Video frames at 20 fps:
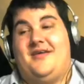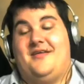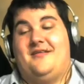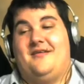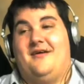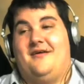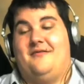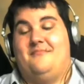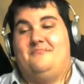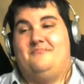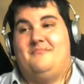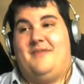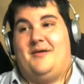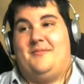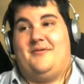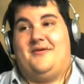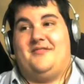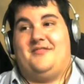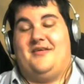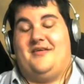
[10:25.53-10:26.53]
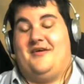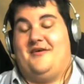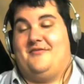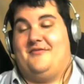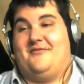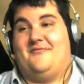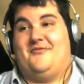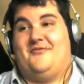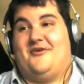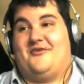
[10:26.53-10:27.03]
sure. meet uh, maybe the
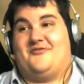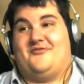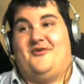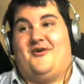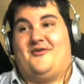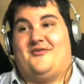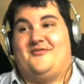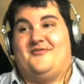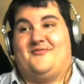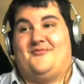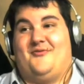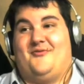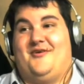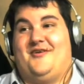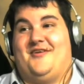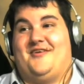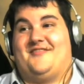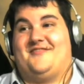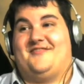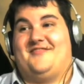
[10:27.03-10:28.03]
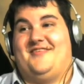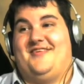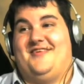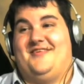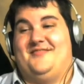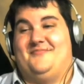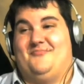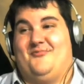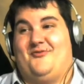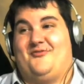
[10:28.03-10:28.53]
end of next August for
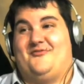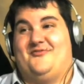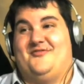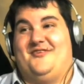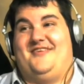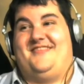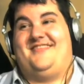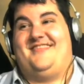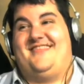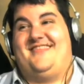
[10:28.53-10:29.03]
NXT in Brooklyn.